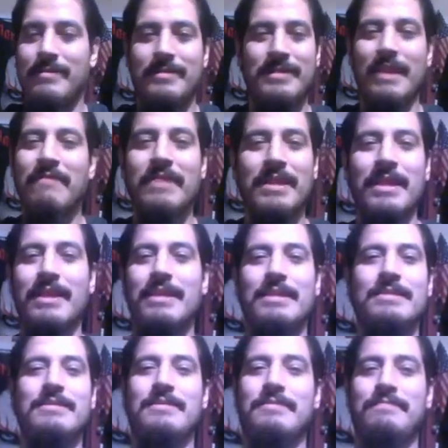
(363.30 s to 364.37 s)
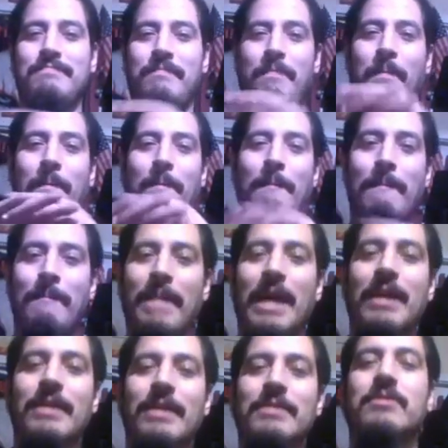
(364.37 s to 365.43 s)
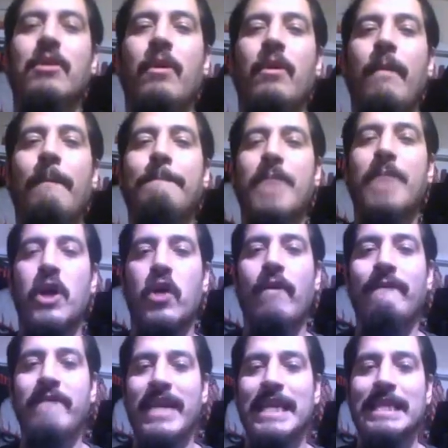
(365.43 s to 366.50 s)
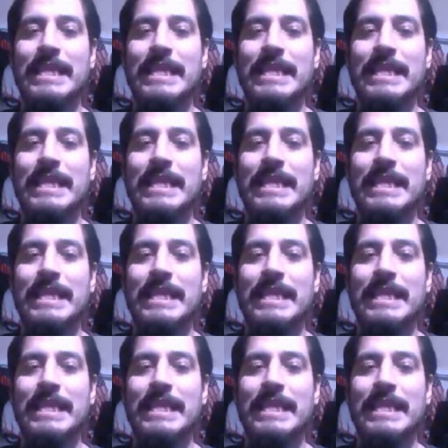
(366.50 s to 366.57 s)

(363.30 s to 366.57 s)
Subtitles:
everything is balanced perfectly.